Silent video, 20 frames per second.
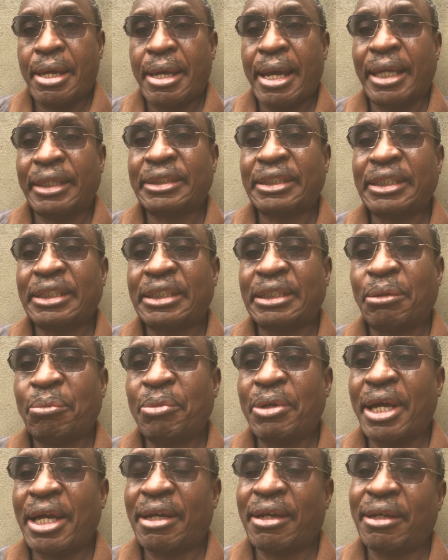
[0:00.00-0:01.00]
assist
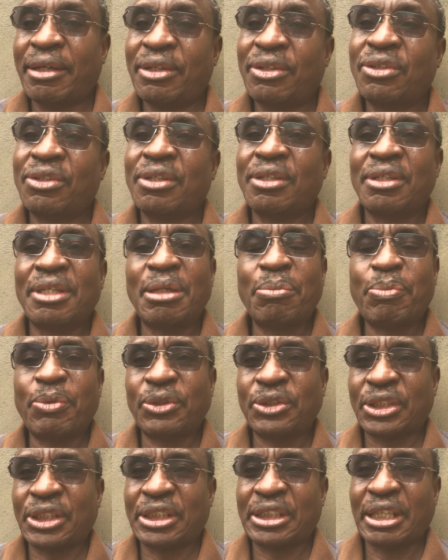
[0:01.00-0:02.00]
me at least?
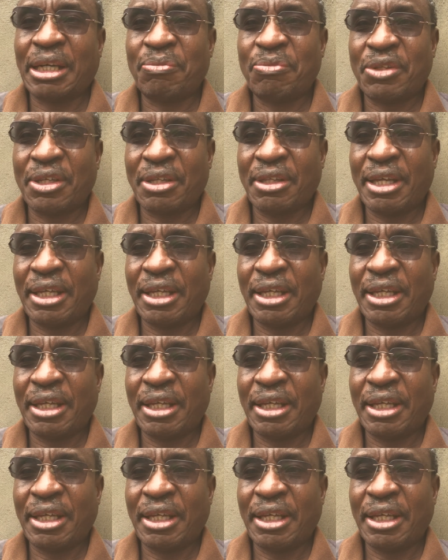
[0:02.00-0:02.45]
Deposit something